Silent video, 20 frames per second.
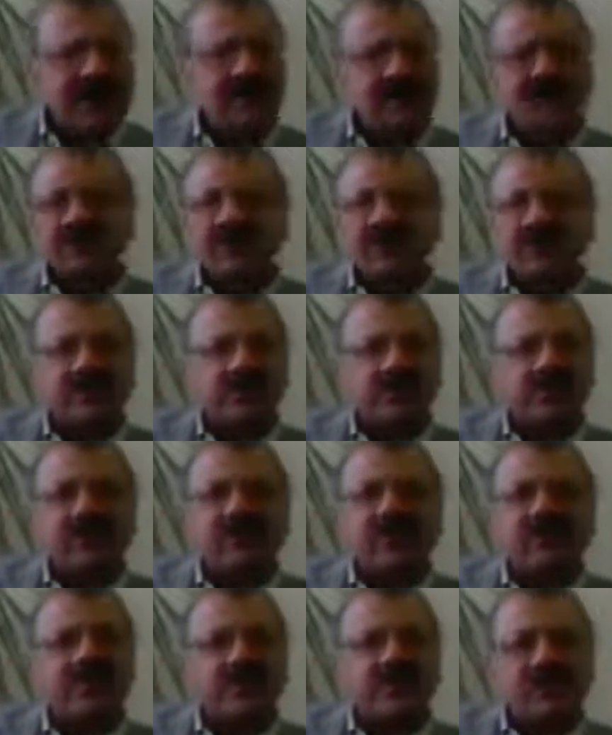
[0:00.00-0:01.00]
it will
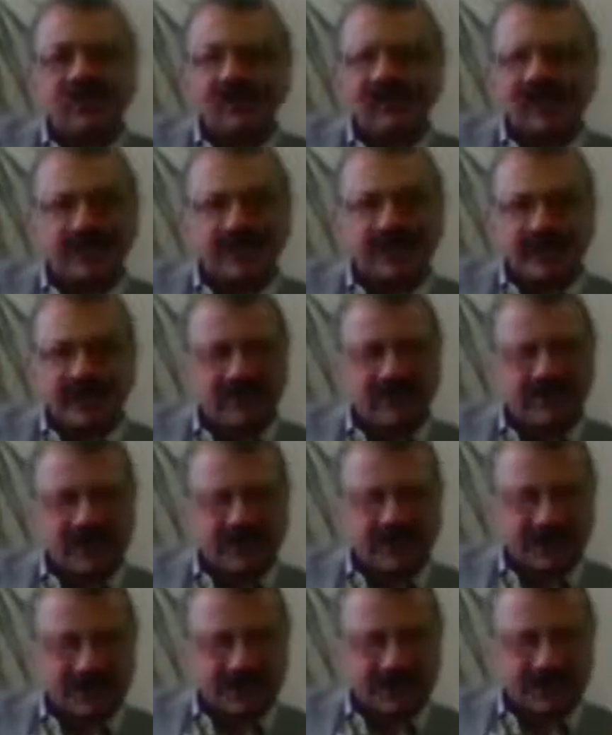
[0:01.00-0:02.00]
not be worth their
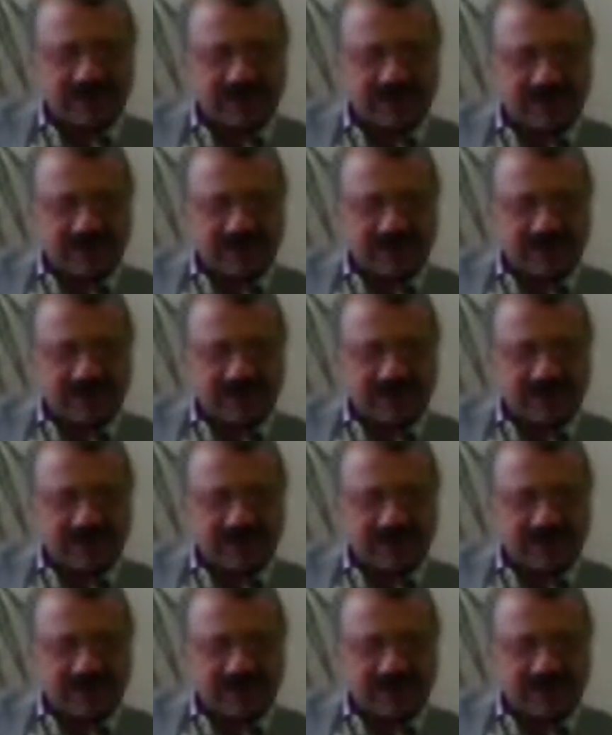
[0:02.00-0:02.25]
investment.